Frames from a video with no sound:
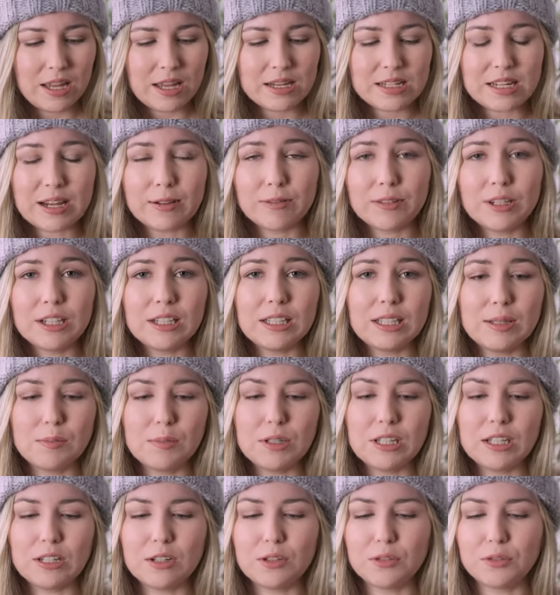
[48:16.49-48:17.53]
Definitely
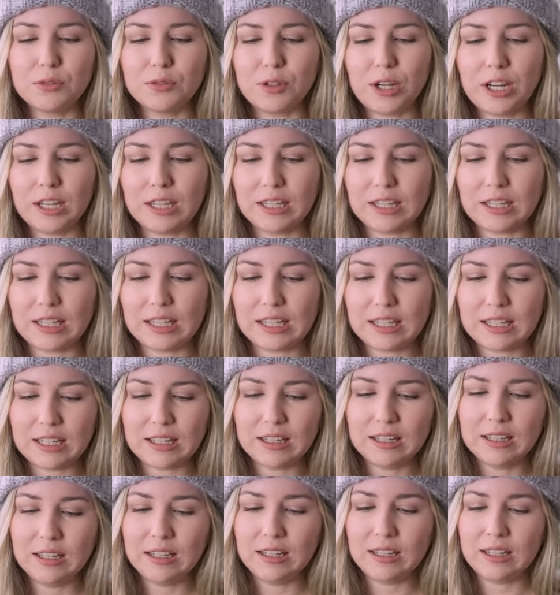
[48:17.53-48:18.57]
beginner
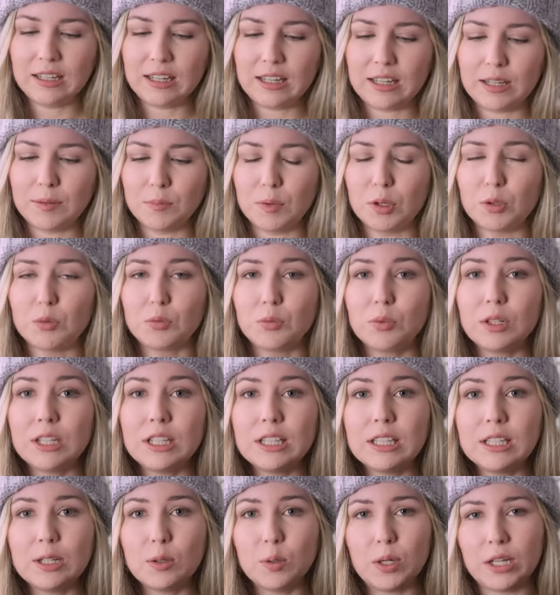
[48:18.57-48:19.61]
friendly, um, a
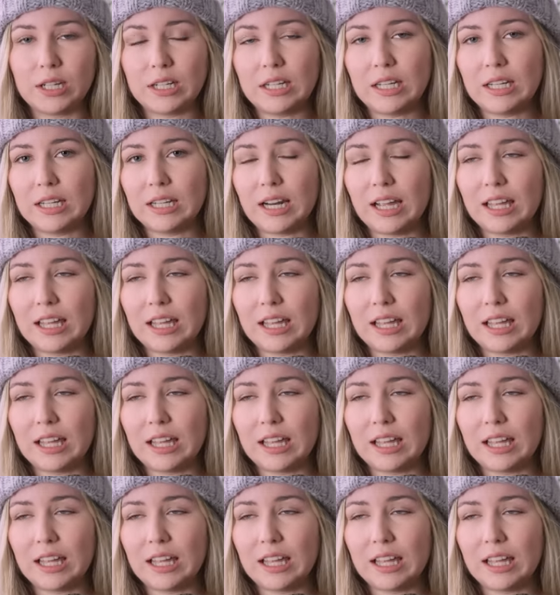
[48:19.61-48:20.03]
really quick knit.